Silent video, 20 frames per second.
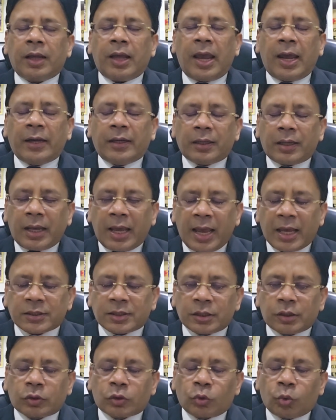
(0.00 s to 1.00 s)
and
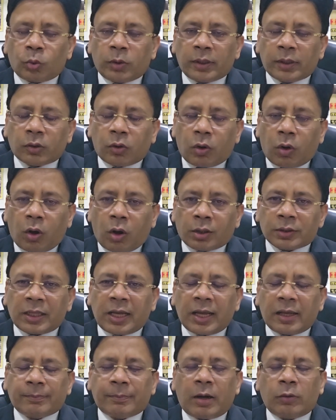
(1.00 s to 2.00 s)
has included all
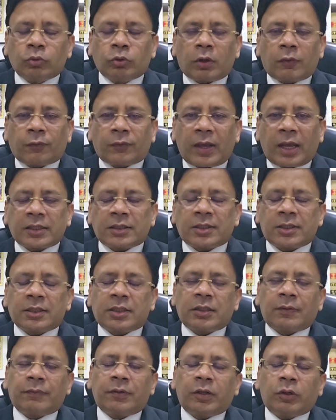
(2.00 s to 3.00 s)
the amount of cash
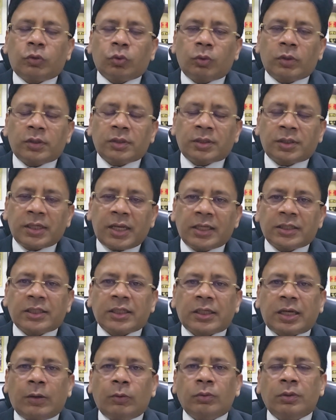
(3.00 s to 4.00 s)
received into his sales
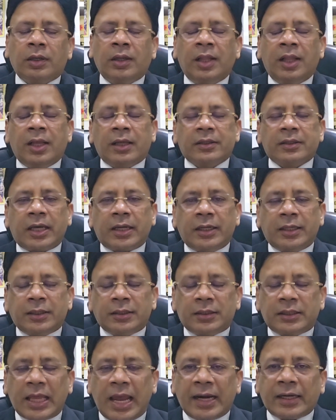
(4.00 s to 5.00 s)
account, then
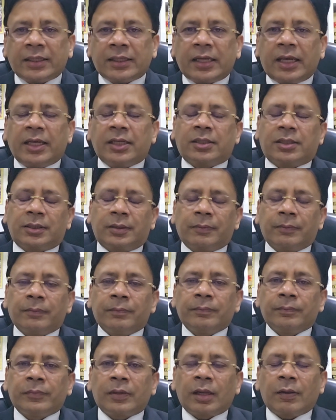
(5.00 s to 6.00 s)
in that case,
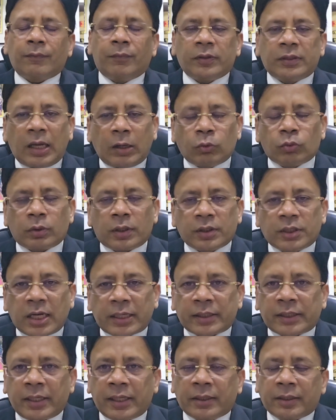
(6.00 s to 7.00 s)
without
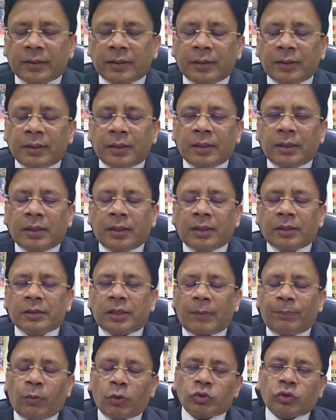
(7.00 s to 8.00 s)
rejecting
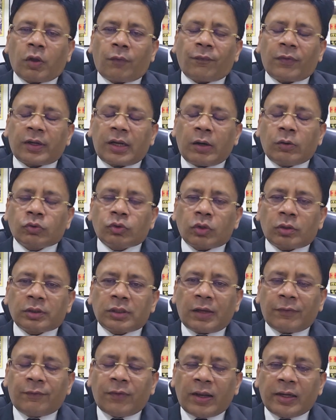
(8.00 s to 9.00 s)
the books of accounts on
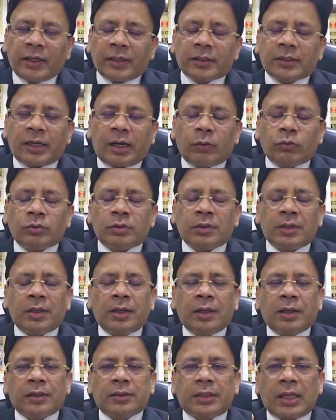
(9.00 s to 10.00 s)
the valid grounds,
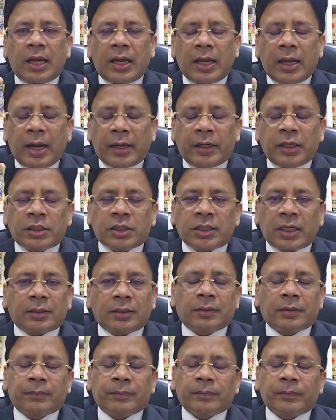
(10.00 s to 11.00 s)
the
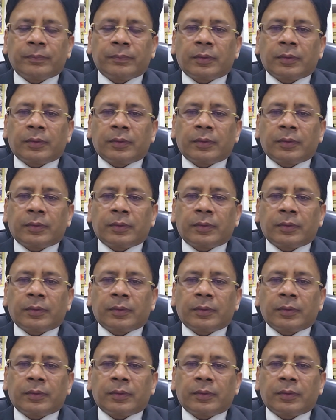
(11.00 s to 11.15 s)
addition